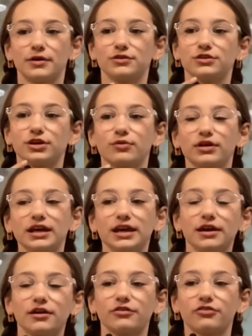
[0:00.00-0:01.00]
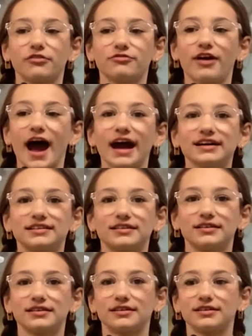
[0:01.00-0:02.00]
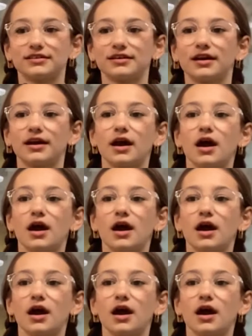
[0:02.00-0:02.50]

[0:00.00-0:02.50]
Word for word: Do you want to hear a fun fact? Sure.